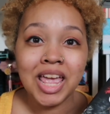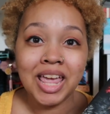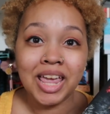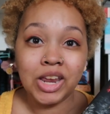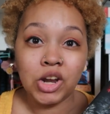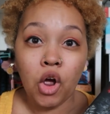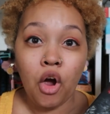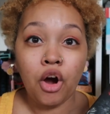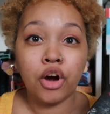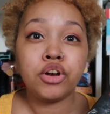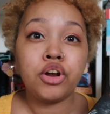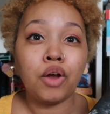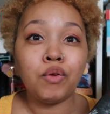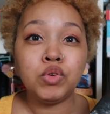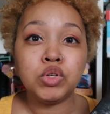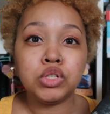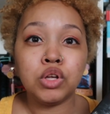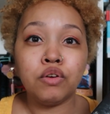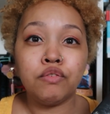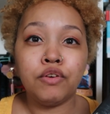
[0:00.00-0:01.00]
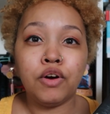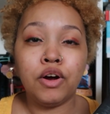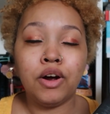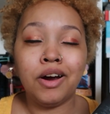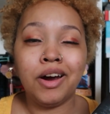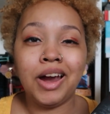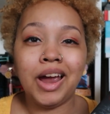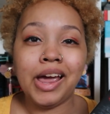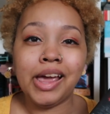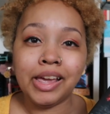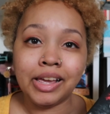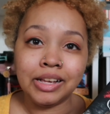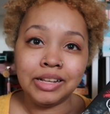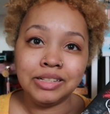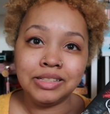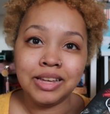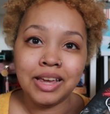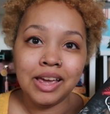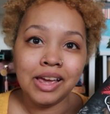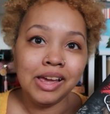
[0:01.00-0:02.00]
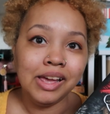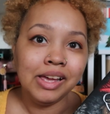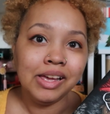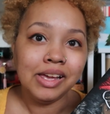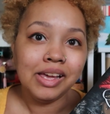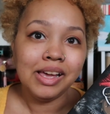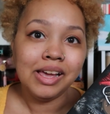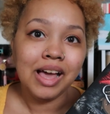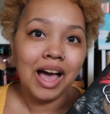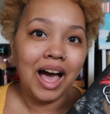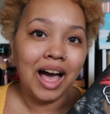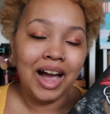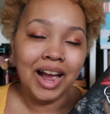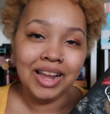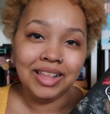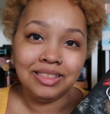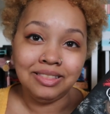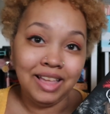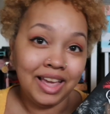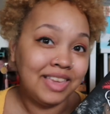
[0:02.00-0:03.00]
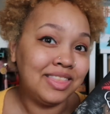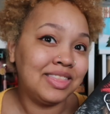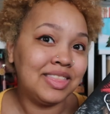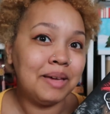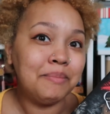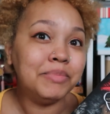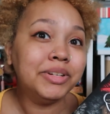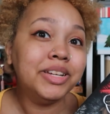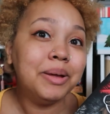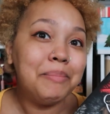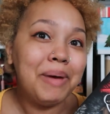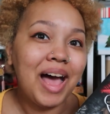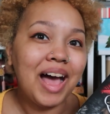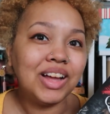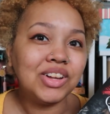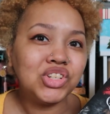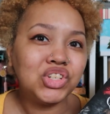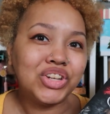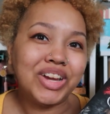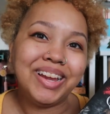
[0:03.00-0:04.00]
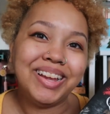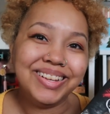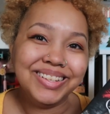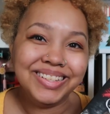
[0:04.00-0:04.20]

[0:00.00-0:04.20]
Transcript: in hardcover so far and I like them to match.